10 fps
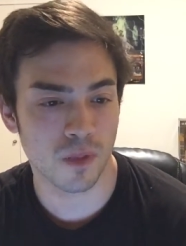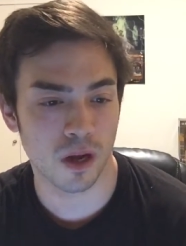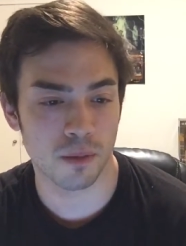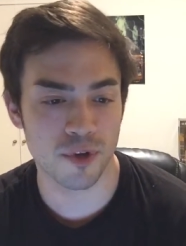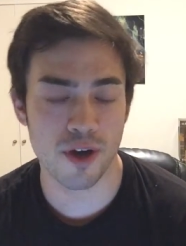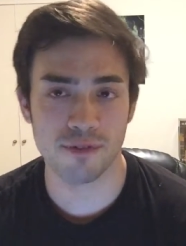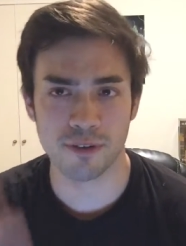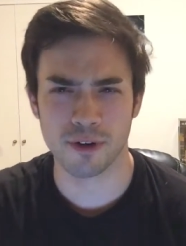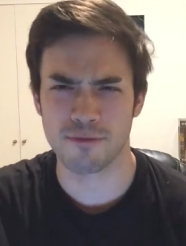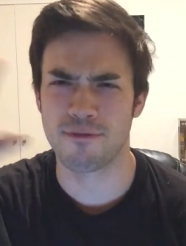um, you have
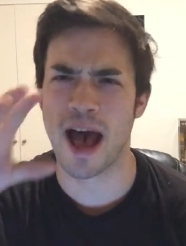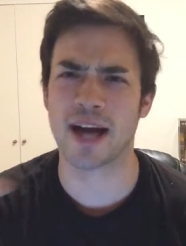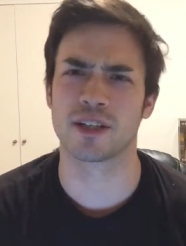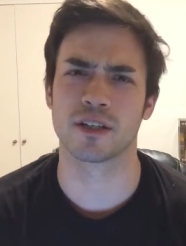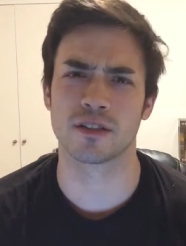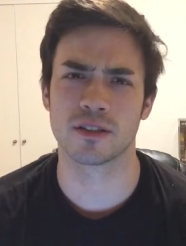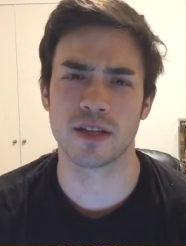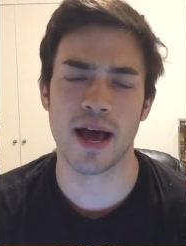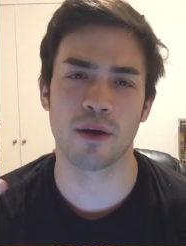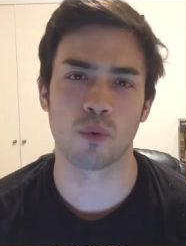different
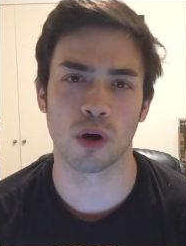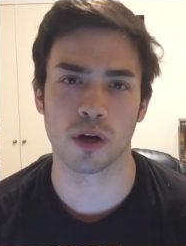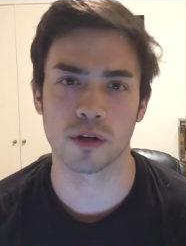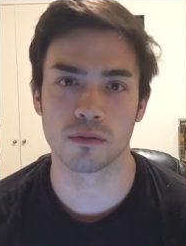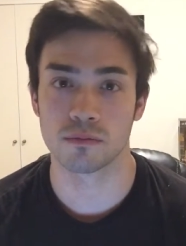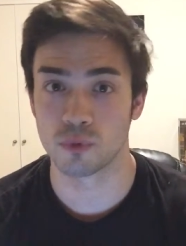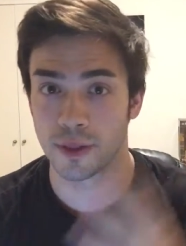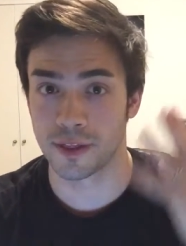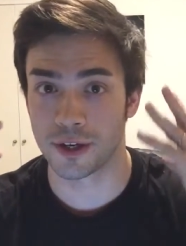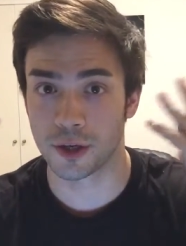factors at work
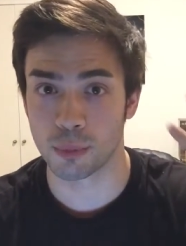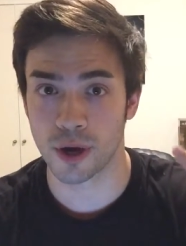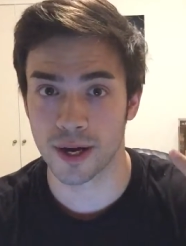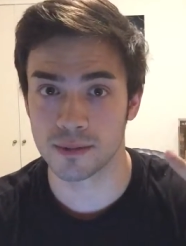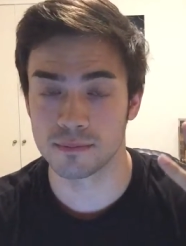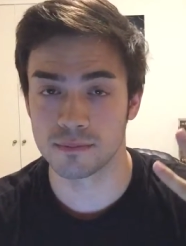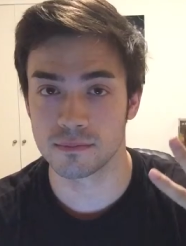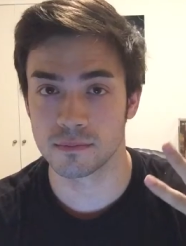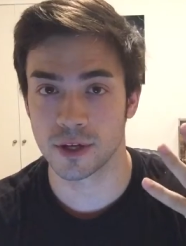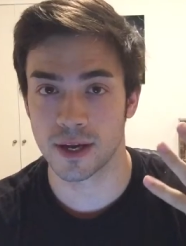within your brain.
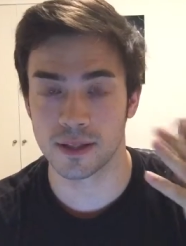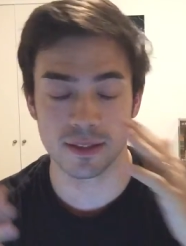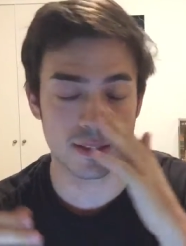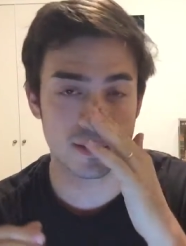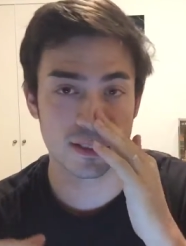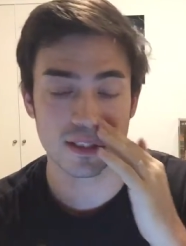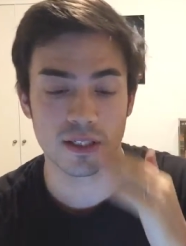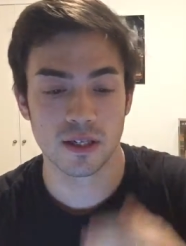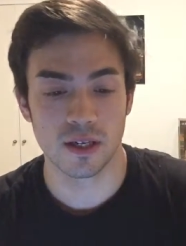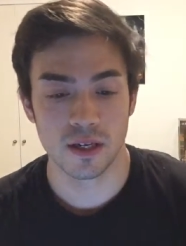Okay, and this
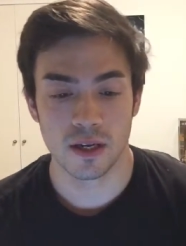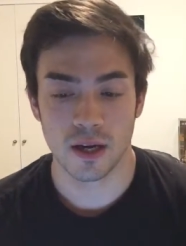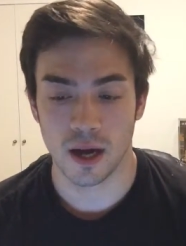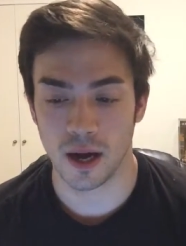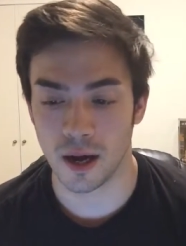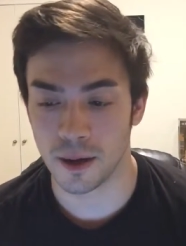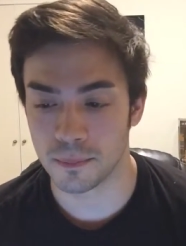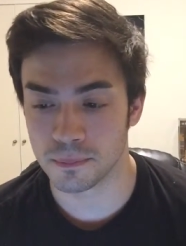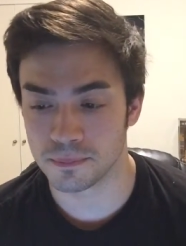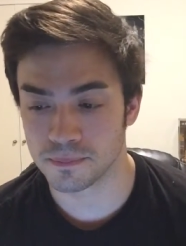is
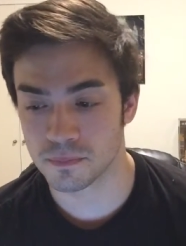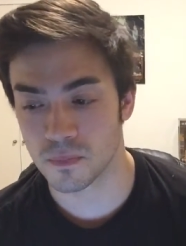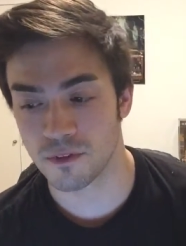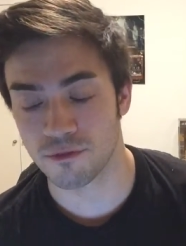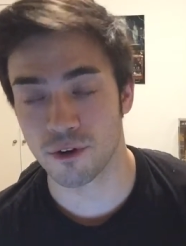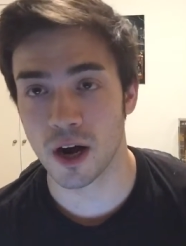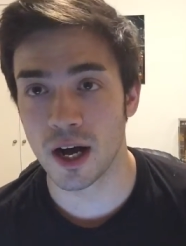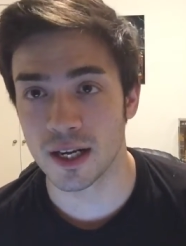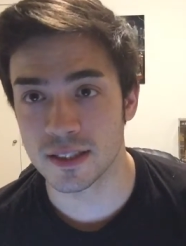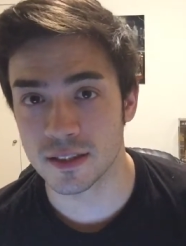um, for
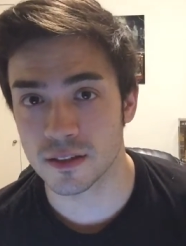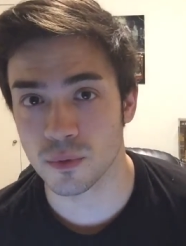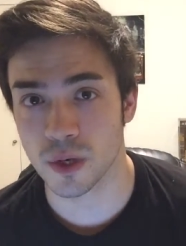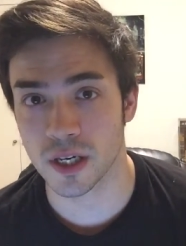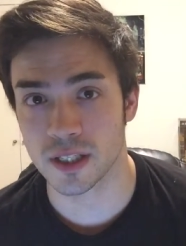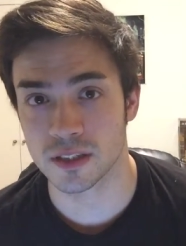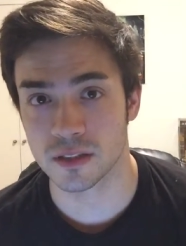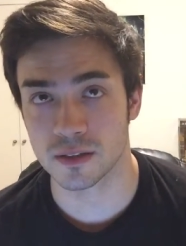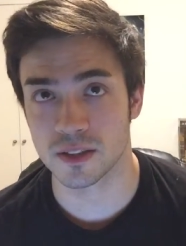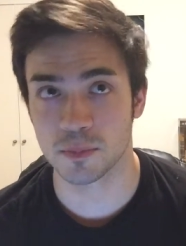us, we're going to
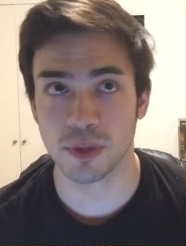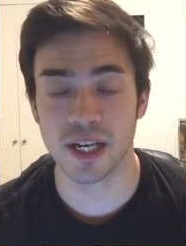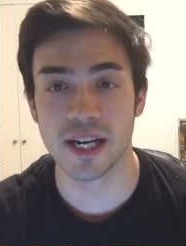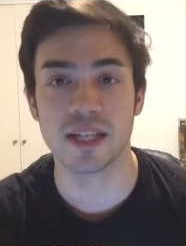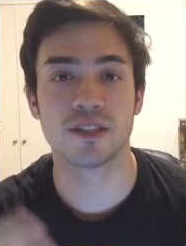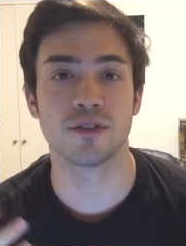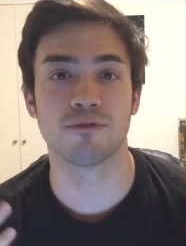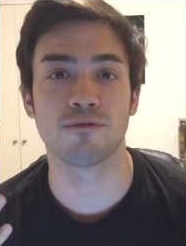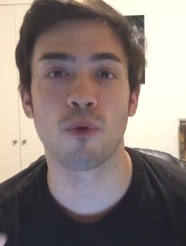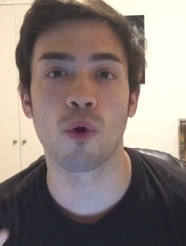split it into
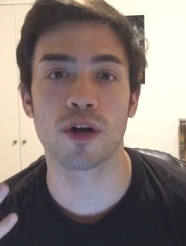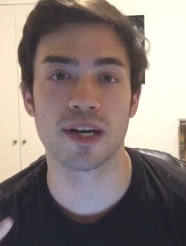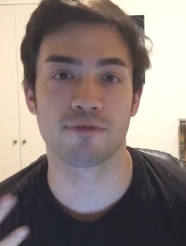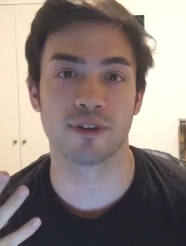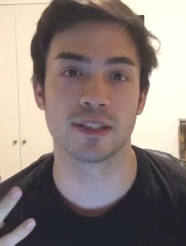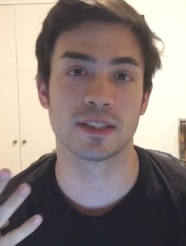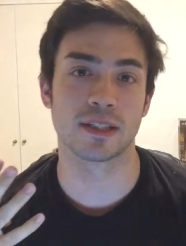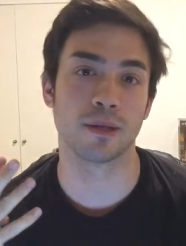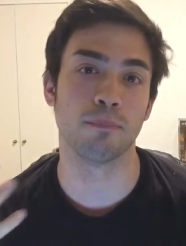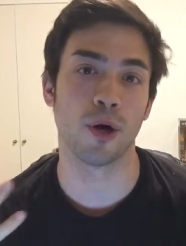four different
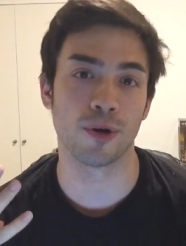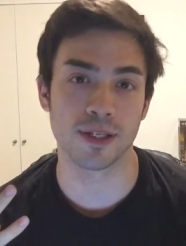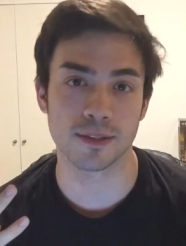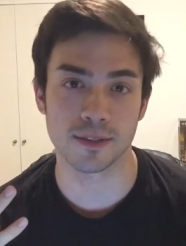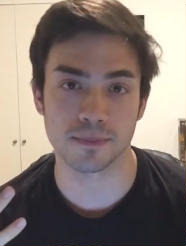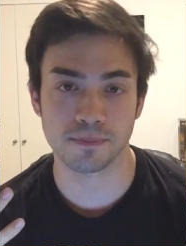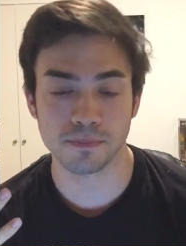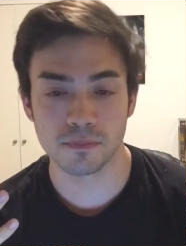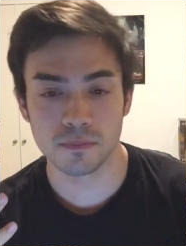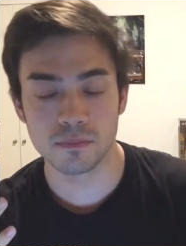components.
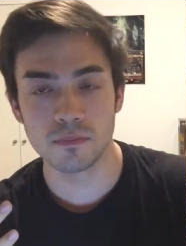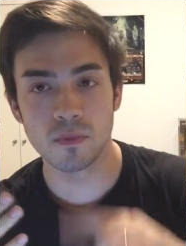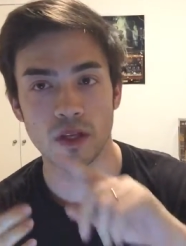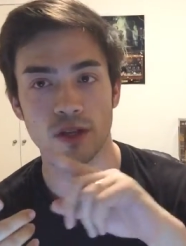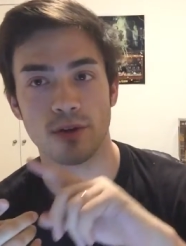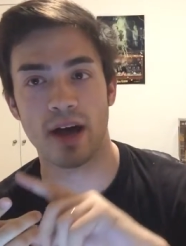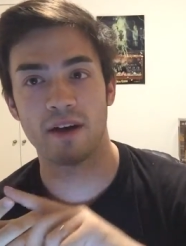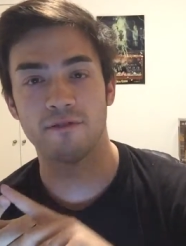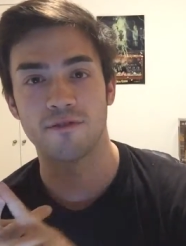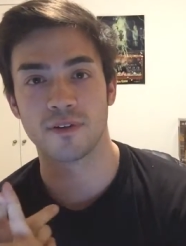You
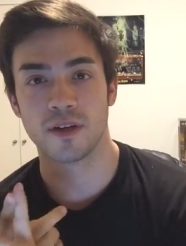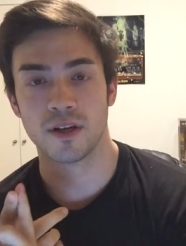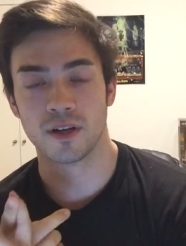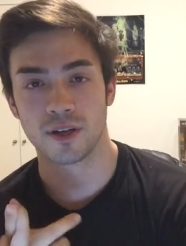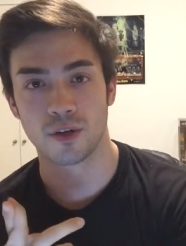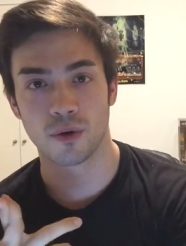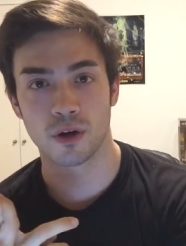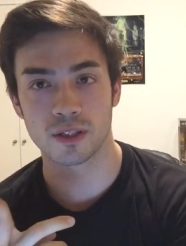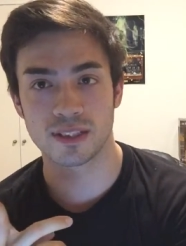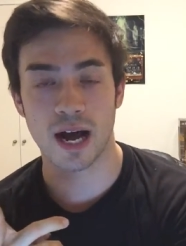have
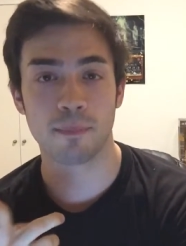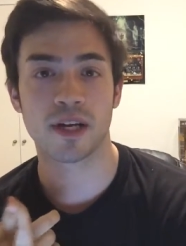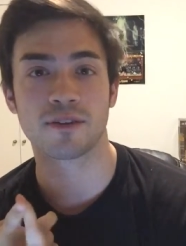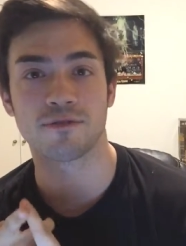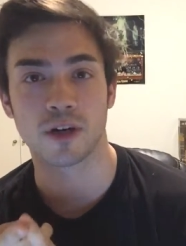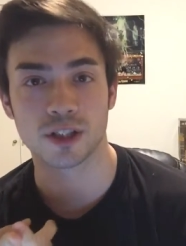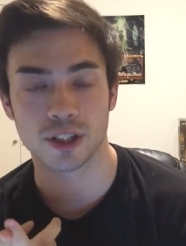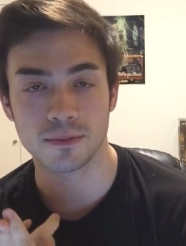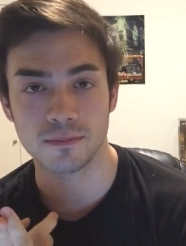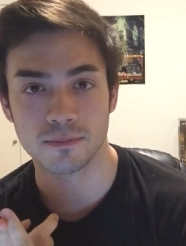your dominant
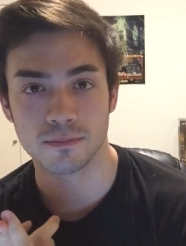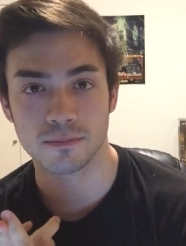function.